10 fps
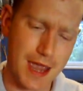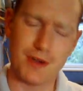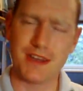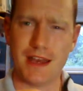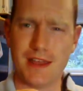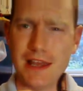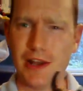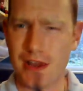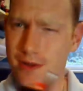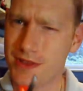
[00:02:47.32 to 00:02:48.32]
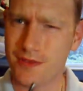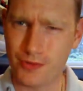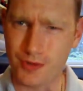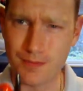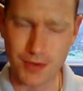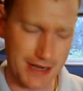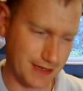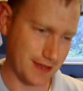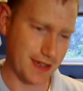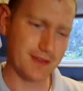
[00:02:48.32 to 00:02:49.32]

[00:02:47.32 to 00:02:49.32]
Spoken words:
Yeah, well, you know, when they're all combined,